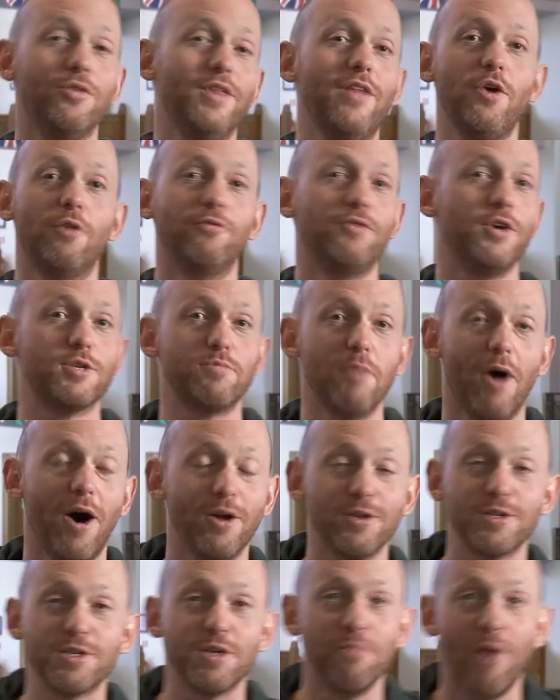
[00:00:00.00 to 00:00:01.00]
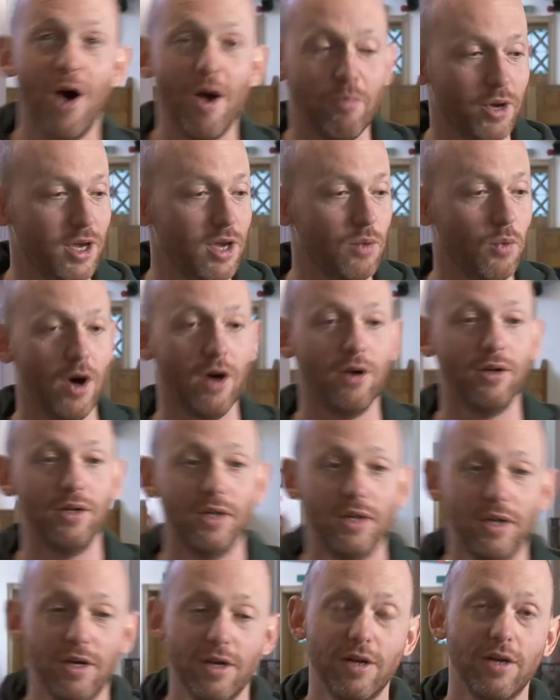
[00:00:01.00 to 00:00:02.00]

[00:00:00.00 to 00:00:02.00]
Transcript: Now, the obvious answer might be, well,